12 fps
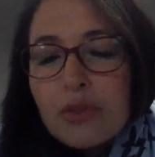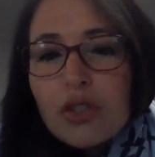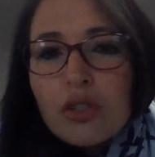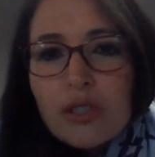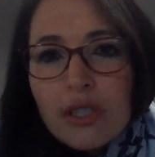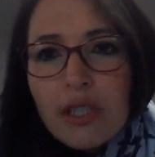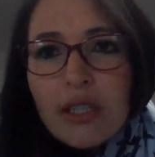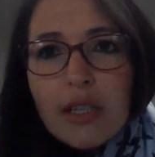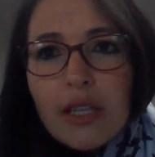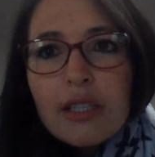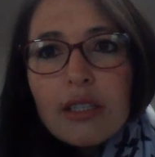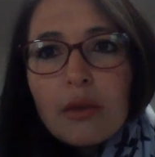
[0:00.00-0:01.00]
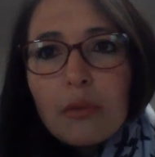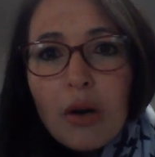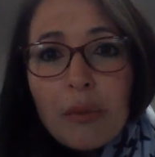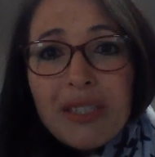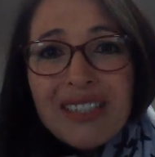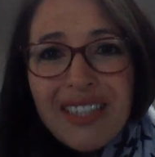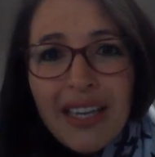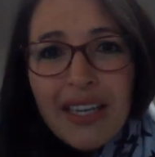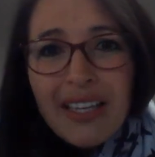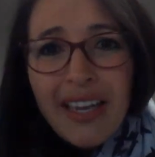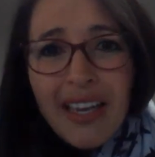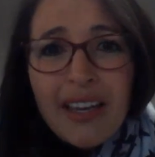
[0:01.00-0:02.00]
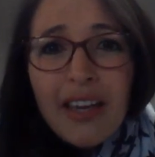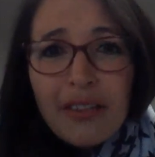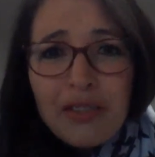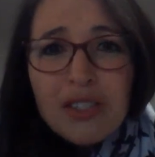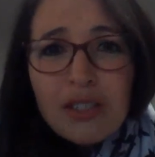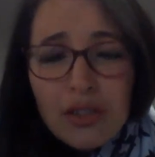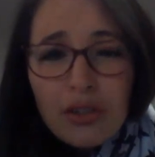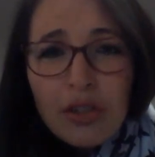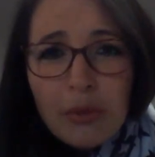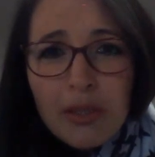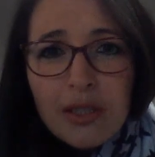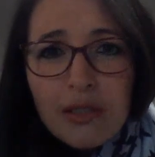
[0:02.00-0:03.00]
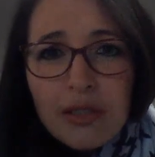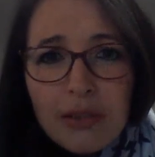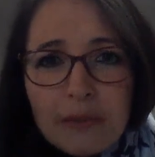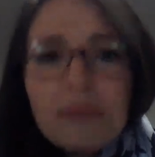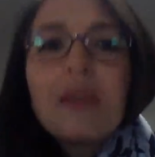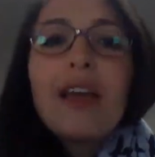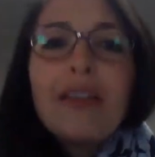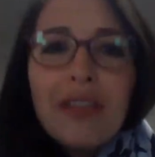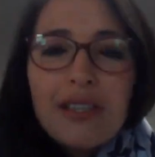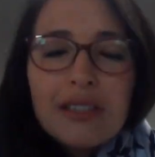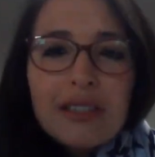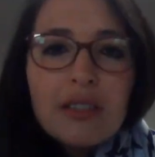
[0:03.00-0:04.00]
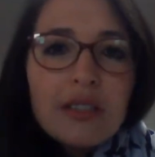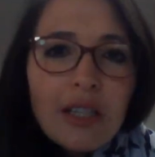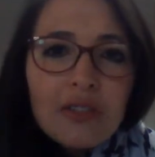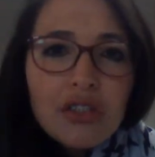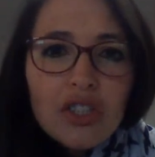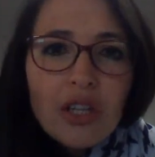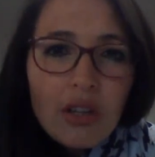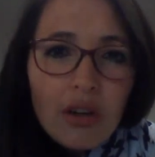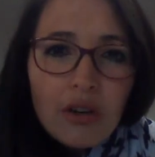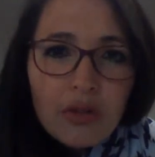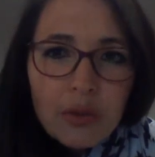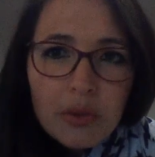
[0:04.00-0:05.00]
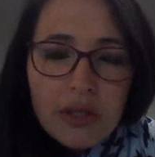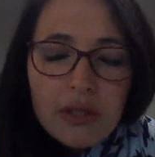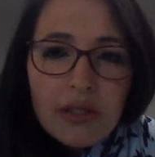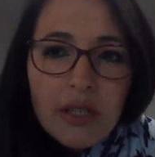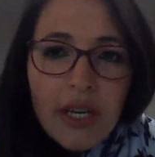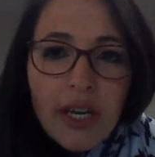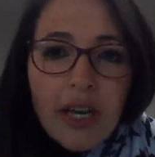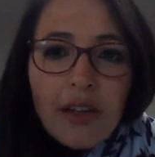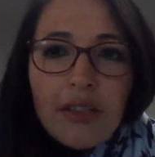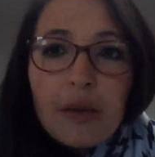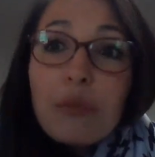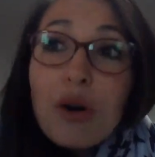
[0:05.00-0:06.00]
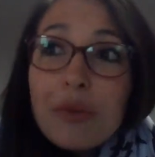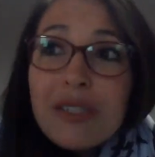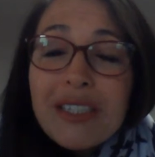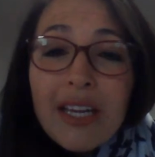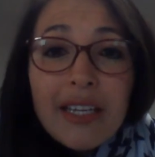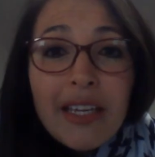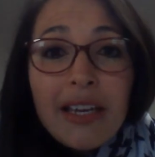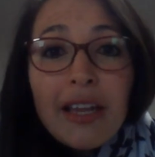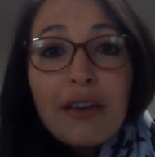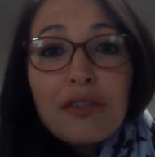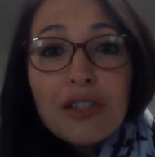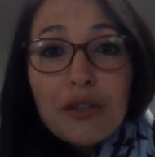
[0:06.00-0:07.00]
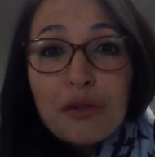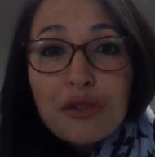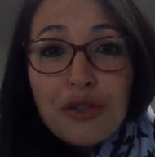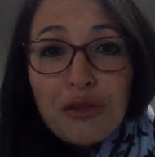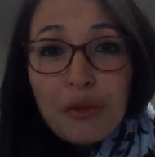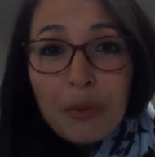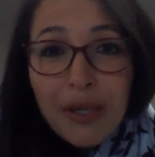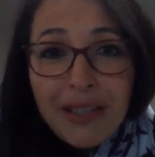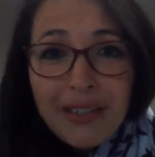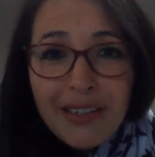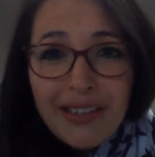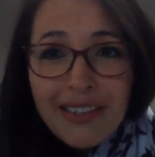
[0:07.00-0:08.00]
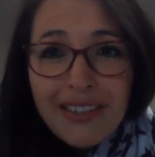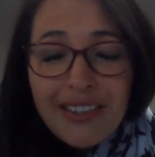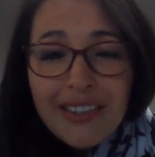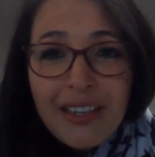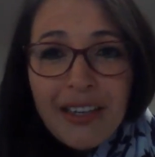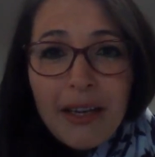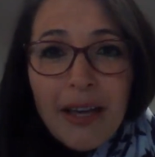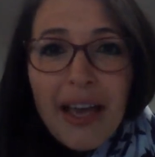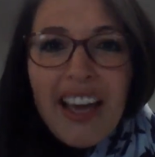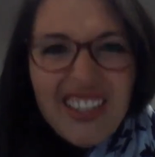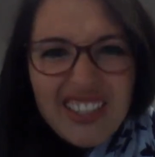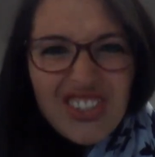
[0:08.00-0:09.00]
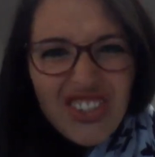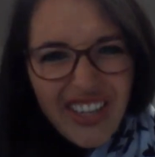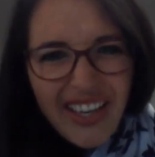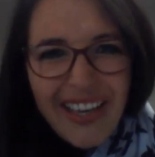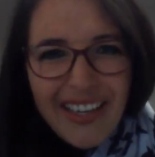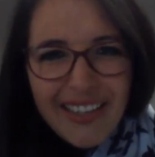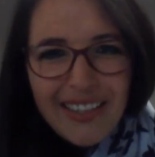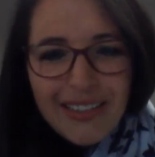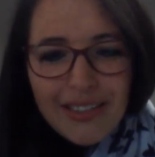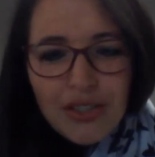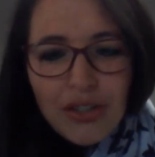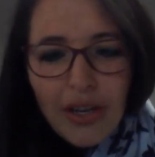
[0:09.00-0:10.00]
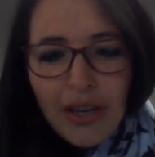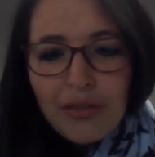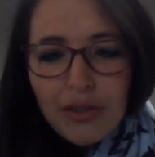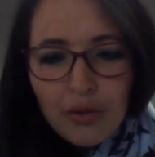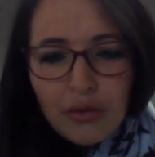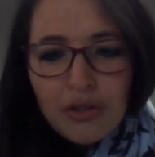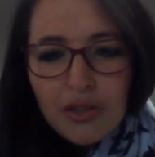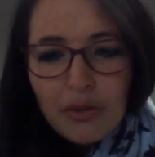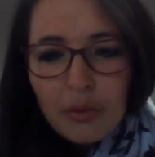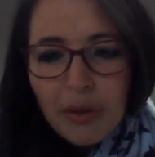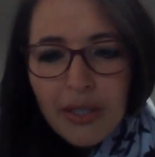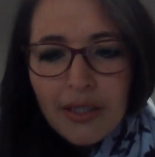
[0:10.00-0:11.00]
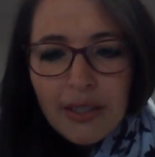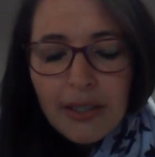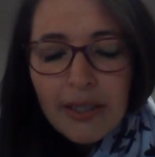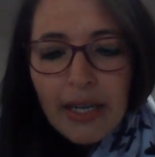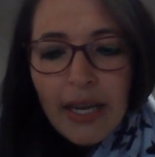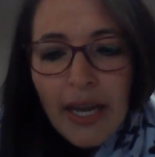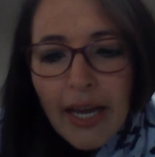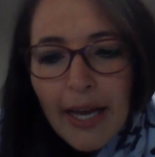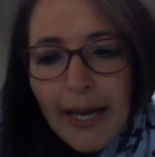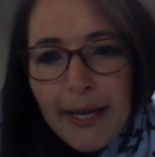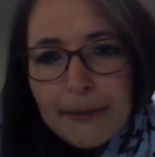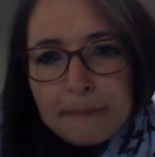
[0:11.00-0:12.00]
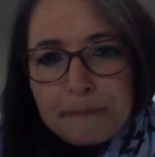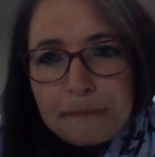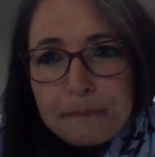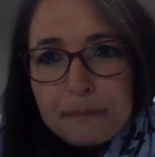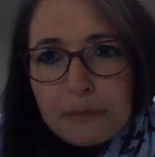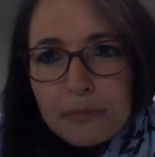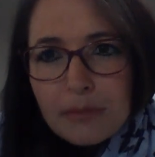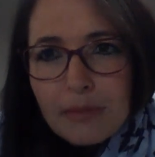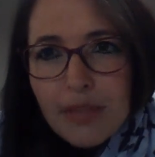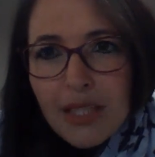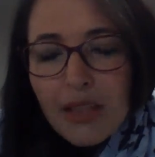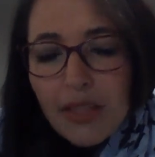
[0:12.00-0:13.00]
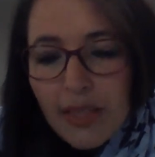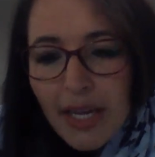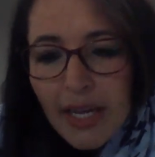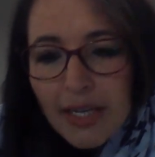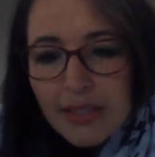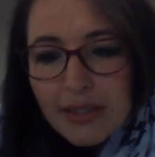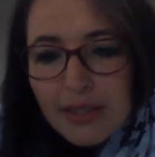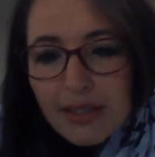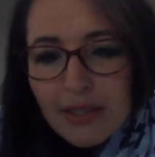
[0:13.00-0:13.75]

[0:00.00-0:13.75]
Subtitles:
to see that mom and dad can have a disagreement and they still love each other afterwards, that mom and dad can have a difference of opinion and it's okay to have a difference of opinion, that